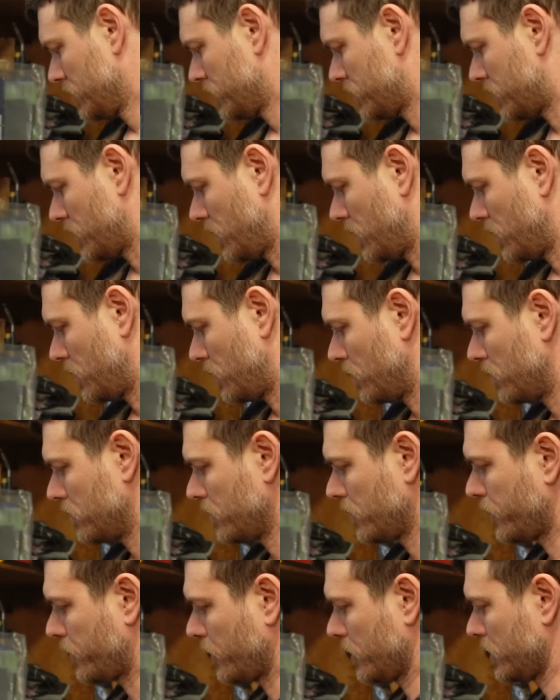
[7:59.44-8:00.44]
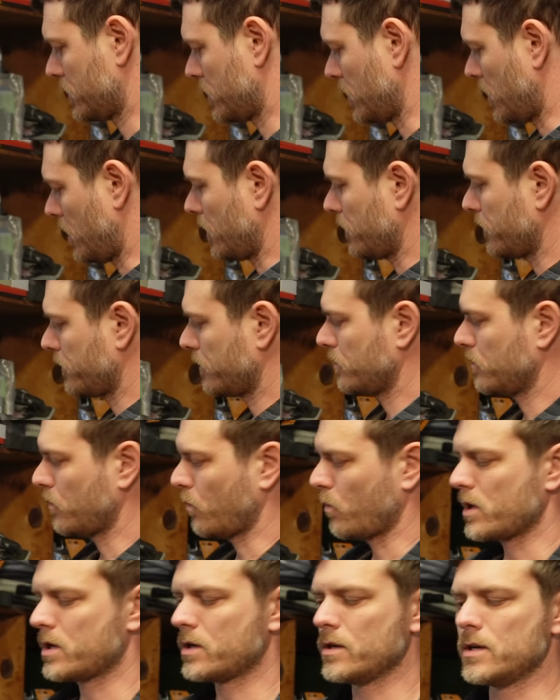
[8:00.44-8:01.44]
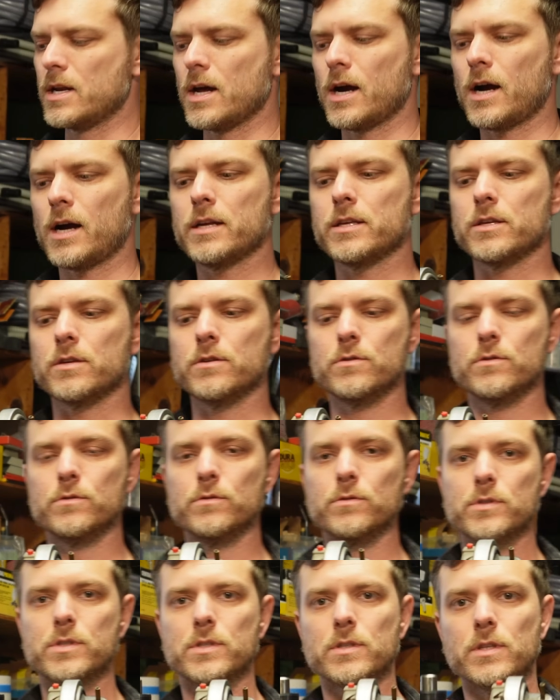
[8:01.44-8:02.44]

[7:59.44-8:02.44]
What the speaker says: So first off, we could not use